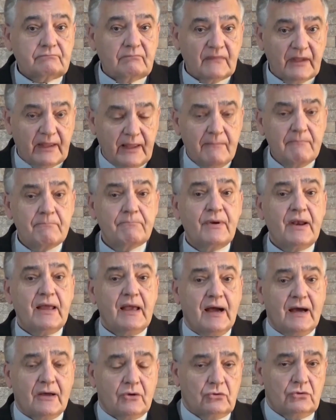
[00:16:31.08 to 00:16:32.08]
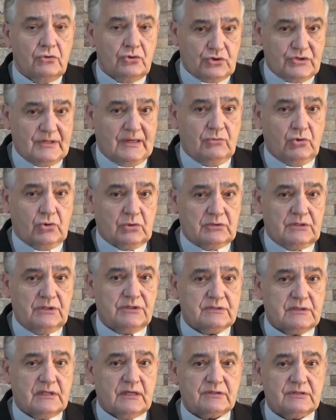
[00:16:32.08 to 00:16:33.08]
It must be said that the
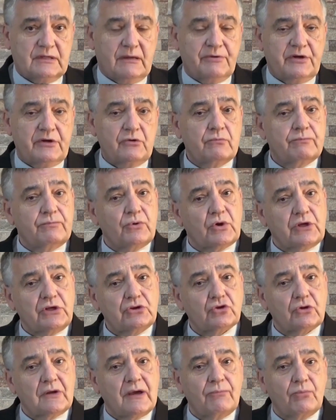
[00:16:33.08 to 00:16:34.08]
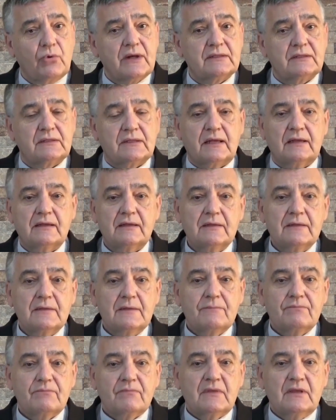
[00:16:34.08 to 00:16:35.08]
Church is against abortion from the
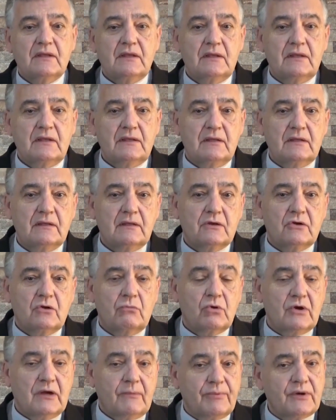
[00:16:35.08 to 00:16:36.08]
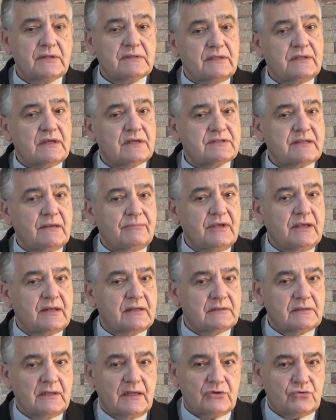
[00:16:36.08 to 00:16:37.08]
Pope on, starting with the Pope,
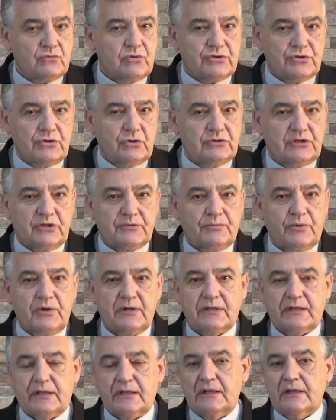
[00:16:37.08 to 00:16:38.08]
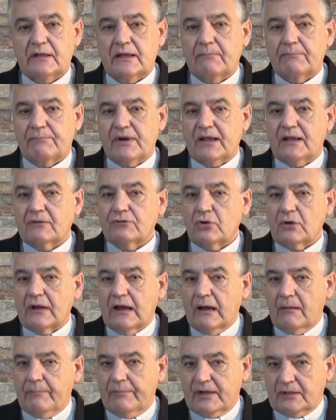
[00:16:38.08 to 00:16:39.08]
and it has always
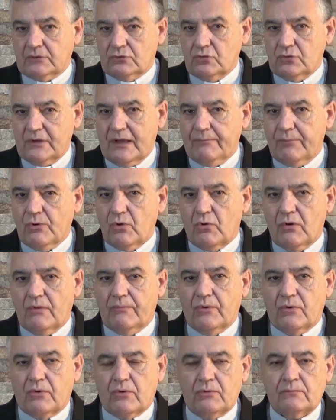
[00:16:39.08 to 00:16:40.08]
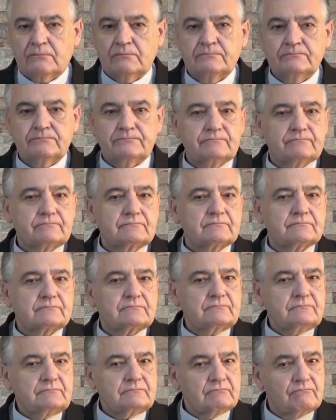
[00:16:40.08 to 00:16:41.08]
been like that. But
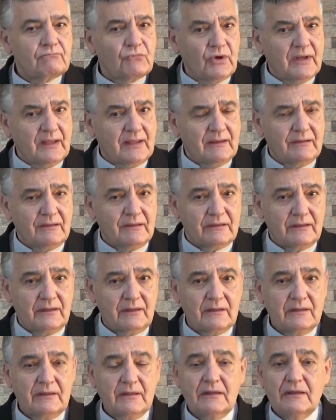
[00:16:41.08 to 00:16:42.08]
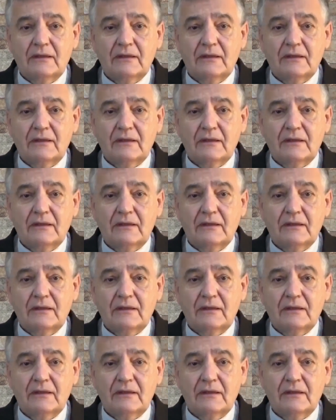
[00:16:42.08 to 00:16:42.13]
this, which is true,